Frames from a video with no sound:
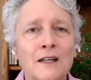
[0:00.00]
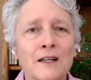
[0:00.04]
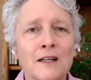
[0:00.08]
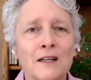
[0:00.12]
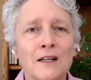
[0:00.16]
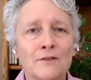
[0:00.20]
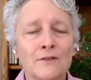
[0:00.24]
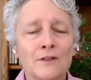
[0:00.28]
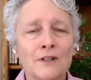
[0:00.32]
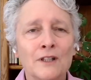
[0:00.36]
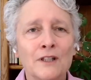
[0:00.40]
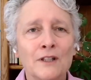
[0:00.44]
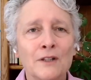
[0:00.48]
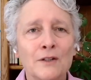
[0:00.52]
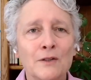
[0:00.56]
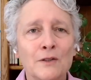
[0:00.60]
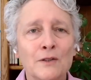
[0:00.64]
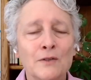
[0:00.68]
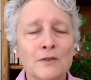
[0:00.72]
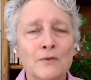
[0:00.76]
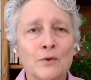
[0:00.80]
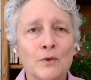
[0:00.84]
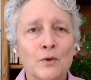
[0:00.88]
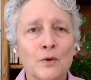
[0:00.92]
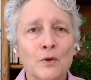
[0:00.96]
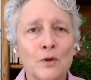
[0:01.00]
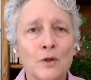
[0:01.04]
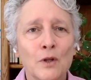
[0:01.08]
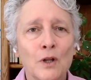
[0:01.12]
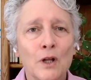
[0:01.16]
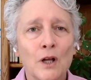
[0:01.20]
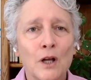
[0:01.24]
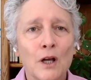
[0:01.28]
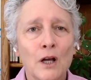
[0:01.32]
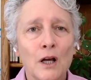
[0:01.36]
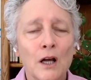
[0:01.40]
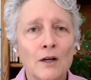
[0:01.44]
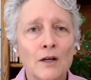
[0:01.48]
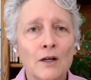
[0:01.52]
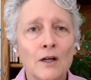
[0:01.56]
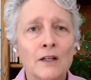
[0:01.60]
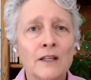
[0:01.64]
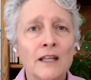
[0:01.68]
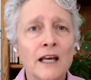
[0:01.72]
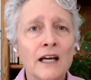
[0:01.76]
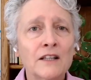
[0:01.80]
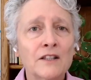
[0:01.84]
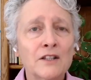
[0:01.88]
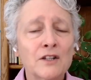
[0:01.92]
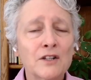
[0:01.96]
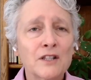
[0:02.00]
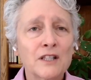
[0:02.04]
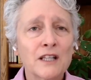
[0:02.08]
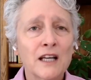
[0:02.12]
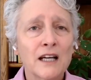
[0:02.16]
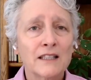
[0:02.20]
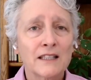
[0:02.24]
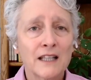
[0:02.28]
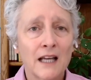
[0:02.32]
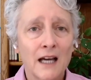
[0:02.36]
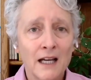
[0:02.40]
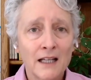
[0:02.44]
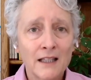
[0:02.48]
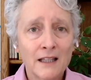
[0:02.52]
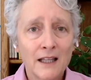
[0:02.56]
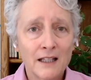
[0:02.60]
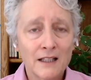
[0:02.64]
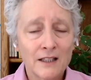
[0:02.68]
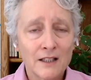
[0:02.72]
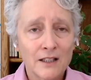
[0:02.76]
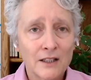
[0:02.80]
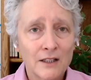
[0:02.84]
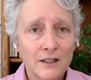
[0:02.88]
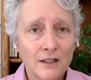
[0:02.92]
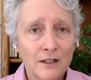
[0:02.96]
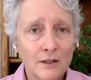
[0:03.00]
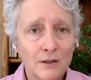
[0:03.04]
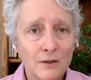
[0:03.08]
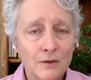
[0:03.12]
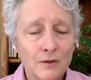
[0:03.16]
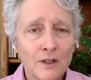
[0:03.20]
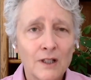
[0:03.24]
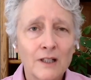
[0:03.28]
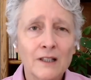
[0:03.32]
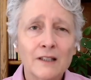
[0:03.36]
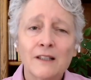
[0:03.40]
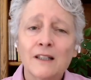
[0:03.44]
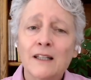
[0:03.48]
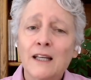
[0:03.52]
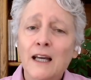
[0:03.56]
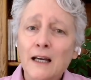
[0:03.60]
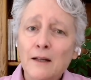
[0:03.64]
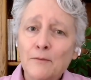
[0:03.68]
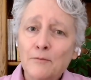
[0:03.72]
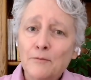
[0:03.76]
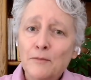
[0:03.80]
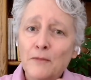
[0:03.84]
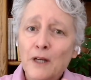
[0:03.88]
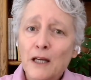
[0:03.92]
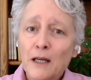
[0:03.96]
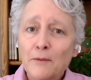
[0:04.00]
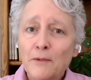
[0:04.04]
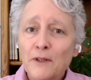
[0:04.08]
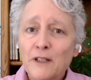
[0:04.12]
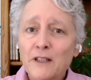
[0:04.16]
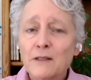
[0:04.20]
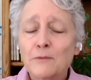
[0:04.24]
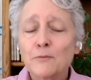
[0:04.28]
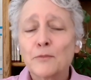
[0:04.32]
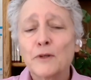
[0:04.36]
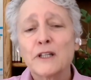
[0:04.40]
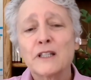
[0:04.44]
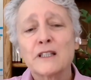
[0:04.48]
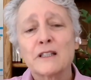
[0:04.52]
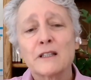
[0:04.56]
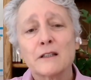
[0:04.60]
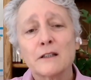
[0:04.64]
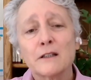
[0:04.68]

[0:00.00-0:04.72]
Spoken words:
really useful. An exercise I like to do, and again, maybe this plays a